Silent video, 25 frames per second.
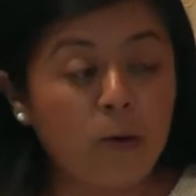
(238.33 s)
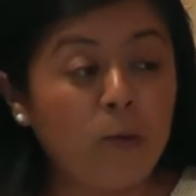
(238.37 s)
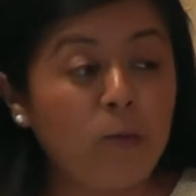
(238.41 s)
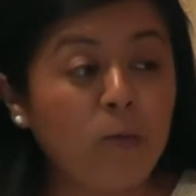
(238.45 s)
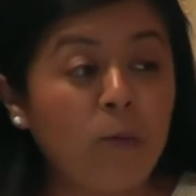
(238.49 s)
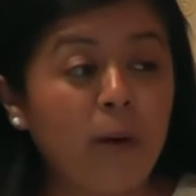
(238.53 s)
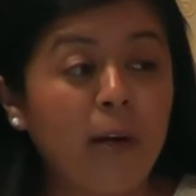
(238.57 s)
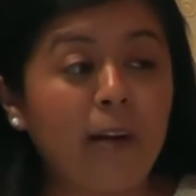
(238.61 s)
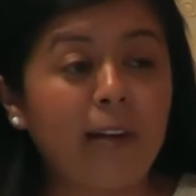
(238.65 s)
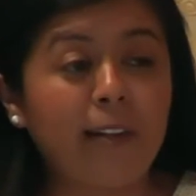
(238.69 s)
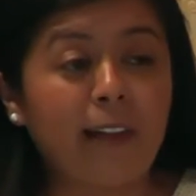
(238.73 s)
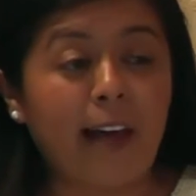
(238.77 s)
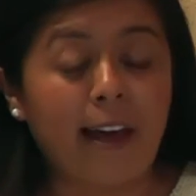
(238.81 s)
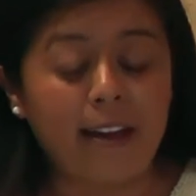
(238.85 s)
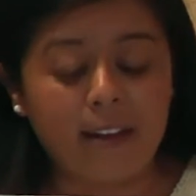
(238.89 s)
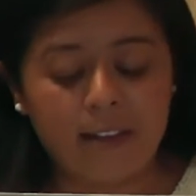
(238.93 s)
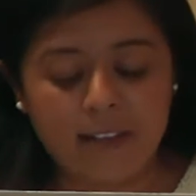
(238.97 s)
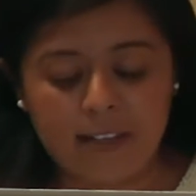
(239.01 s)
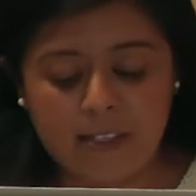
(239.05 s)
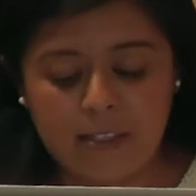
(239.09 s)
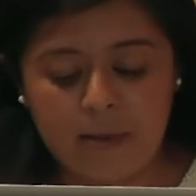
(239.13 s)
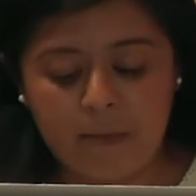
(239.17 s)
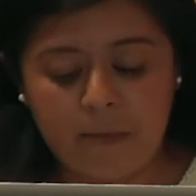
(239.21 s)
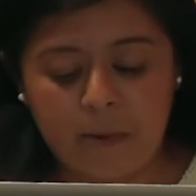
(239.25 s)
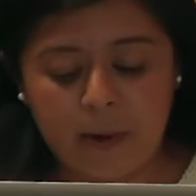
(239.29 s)
We gladly
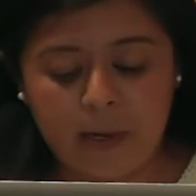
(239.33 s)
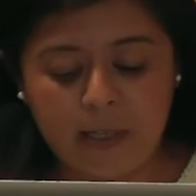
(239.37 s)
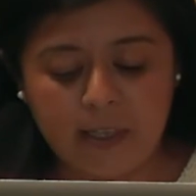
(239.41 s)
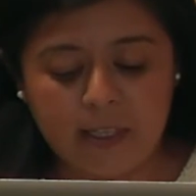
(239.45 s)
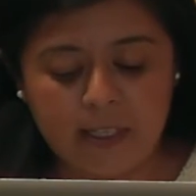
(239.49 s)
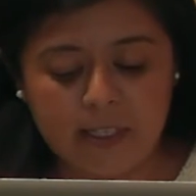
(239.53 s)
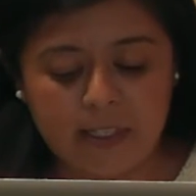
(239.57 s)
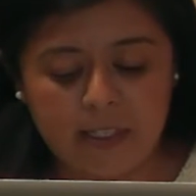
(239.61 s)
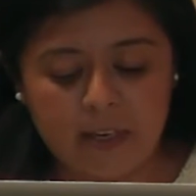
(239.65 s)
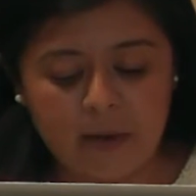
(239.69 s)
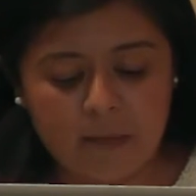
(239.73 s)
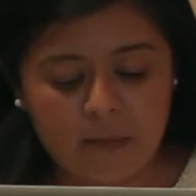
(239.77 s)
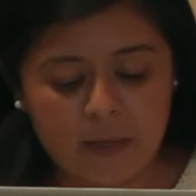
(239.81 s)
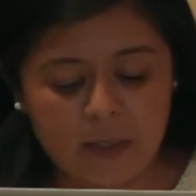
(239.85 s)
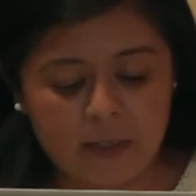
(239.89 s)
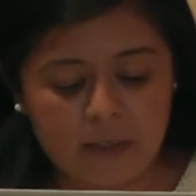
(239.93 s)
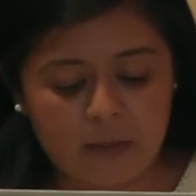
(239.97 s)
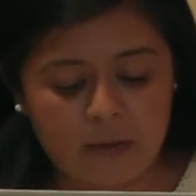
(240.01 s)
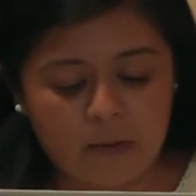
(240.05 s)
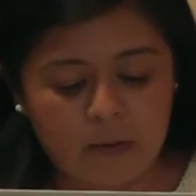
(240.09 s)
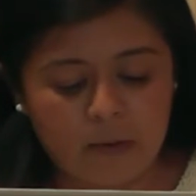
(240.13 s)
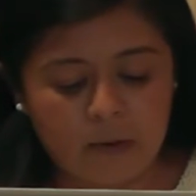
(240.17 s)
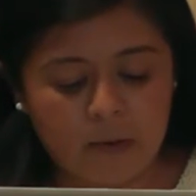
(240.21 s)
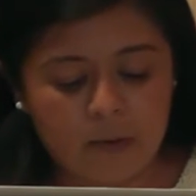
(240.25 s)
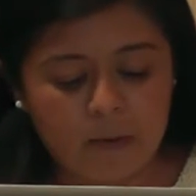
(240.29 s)
support this summer
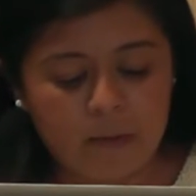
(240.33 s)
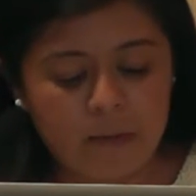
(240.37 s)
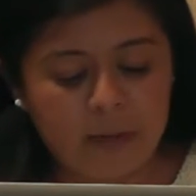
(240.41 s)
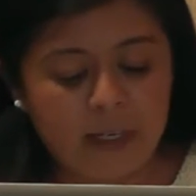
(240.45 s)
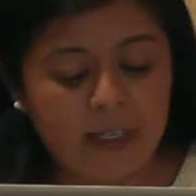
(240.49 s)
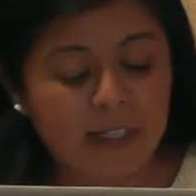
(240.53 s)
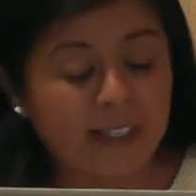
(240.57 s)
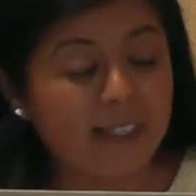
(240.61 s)
school because